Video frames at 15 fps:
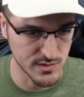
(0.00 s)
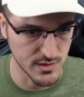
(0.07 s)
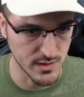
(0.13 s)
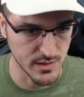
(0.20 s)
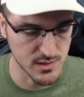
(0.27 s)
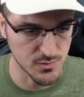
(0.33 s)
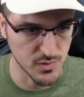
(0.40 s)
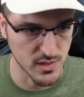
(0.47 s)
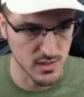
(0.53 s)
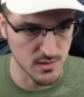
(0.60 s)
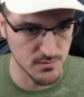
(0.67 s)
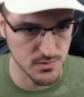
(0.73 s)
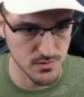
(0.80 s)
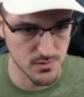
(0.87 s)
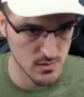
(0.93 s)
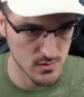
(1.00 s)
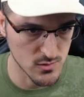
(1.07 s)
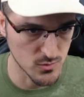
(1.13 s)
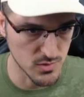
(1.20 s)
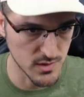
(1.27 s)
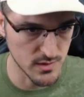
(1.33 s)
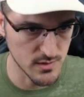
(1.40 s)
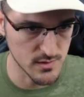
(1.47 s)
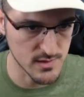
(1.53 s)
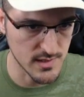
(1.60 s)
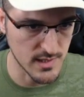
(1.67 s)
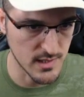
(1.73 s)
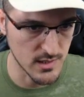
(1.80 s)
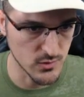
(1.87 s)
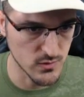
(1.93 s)
Nice pickup. So play this
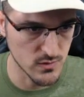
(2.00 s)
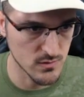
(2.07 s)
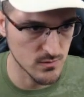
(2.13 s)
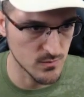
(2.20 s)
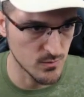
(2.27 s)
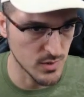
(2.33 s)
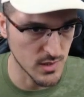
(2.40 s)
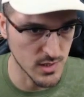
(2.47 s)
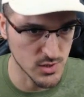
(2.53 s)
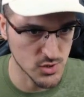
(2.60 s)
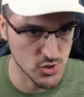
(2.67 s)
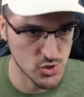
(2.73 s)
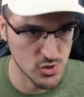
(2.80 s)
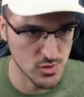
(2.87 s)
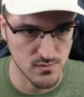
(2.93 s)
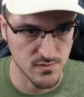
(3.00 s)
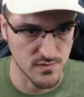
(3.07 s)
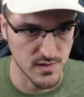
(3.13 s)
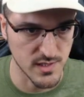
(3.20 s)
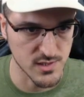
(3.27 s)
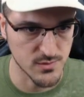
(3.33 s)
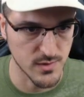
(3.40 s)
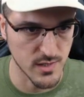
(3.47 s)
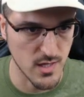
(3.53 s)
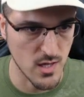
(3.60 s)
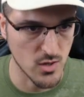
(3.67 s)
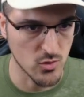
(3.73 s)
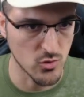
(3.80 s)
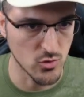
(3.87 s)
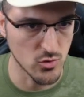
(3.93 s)
out, pitch, flashback,
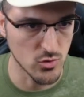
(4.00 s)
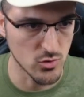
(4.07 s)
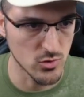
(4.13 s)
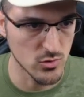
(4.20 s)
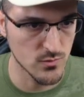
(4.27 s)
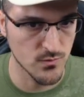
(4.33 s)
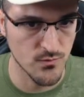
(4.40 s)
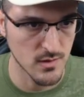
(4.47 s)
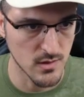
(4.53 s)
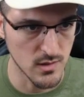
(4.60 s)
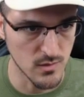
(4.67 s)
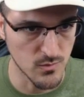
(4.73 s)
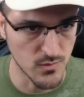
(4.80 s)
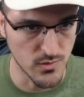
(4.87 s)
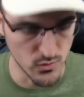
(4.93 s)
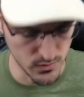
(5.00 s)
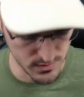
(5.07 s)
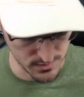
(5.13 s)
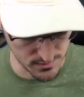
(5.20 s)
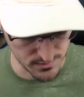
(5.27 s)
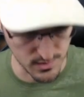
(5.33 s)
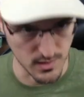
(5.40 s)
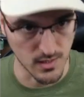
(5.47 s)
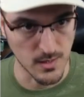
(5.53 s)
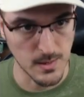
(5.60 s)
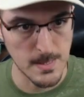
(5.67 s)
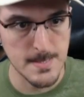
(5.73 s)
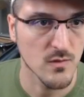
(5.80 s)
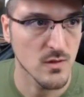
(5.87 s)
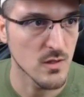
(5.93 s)
call. Keep doing the
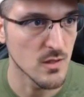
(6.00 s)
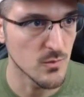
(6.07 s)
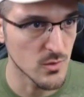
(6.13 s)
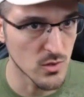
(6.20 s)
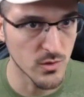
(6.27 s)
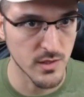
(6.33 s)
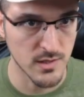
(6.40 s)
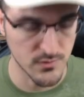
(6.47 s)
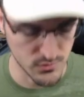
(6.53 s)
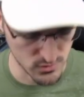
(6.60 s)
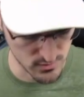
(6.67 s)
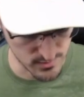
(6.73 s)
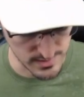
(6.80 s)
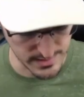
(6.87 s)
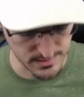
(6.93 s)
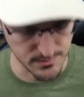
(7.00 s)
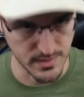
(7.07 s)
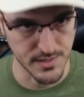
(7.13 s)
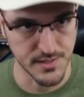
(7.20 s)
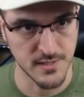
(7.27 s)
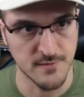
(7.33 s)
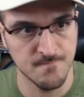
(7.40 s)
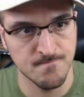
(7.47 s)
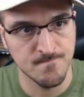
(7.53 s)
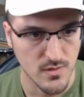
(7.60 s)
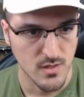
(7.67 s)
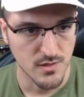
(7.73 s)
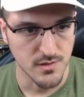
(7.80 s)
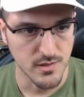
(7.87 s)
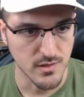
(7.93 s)
thing. Keep going after the black mana.
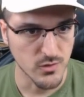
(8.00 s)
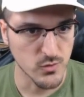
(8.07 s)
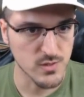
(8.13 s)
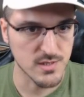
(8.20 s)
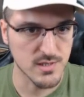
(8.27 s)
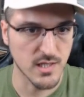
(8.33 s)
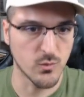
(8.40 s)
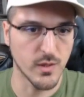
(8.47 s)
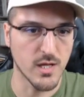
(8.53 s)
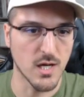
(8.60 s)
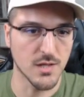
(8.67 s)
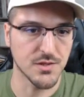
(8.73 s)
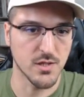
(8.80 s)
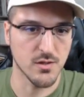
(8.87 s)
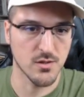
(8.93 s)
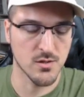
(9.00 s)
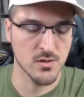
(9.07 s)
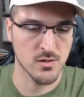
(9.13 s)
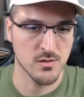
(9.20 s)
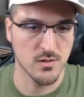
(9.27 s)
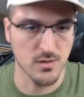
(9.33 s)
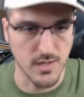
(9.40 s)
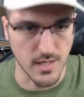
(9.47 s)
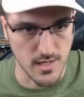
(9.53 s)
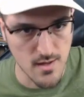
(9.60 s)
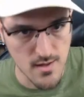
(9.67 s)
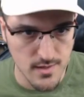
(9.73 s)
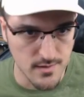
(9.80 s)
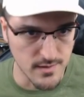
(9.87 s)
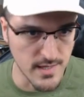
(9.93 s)
And it looks like we got there. Okay.
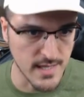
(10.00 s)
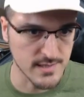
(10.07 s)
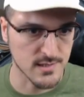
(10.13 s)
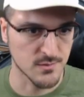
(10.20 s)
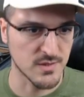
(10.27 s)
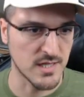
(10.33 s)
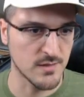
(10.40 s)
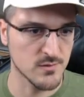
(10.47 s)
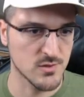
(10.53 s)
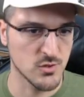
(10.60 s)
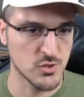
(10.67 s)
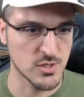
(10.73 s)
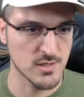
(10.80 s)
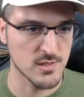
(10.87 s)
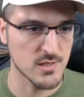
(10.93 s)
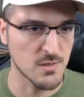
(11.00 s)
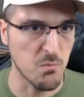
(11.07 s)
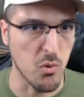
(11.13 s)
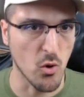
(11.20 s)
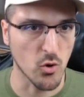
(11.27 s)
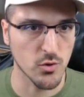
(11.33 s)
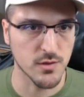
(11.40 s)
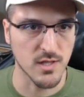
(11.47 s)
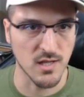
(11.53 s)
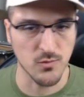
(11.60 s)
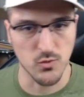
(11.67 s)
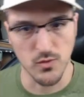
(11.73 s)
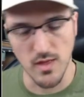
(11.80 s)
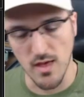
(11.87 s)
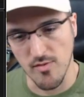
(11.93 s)
Yeah, sometimes you just port them
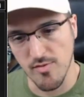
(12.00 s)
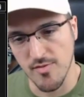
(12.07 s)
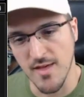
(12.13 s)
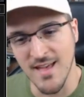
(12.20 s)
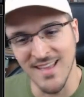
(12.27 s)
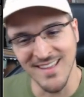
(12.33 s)
to death.